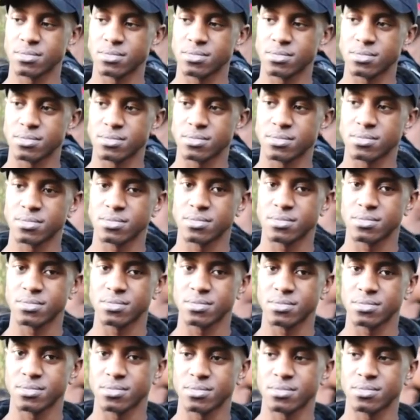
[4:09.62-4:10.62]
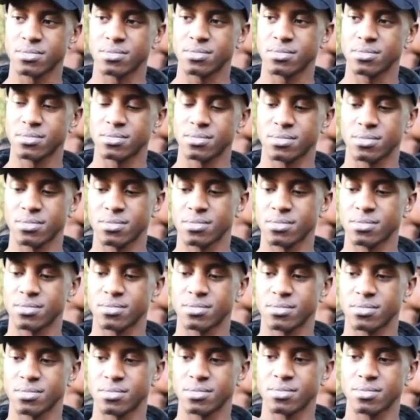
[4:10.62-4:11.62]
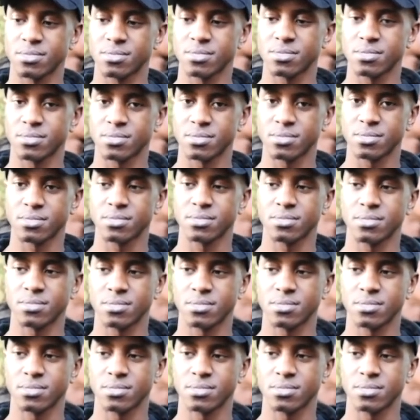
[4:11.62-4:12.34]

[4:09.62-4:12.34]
This person isn't speaking.